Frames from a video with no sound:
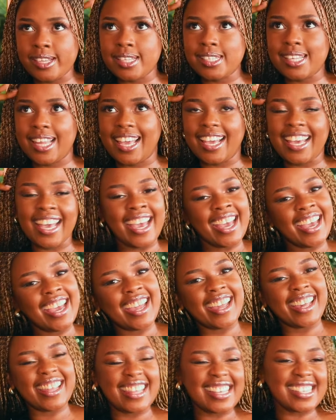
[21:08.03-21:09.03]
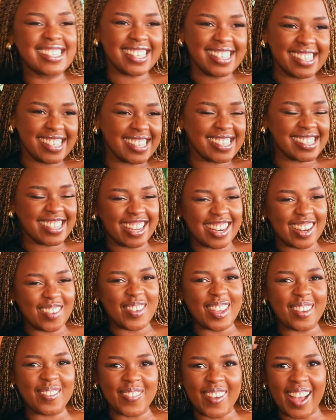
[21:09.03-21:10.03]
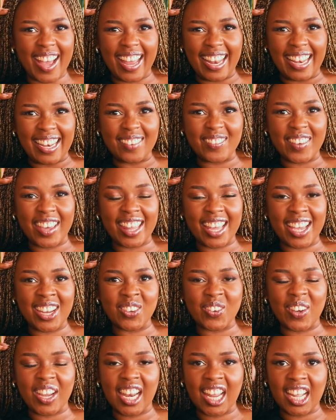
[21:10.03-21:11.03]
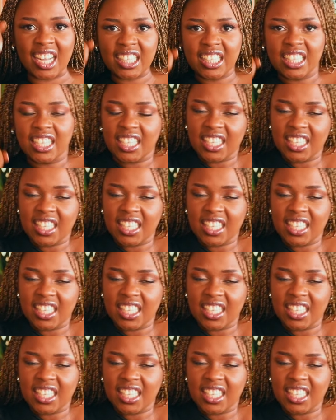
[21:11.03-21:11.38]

just like, hey, this is going to be fun. By the end, we're like...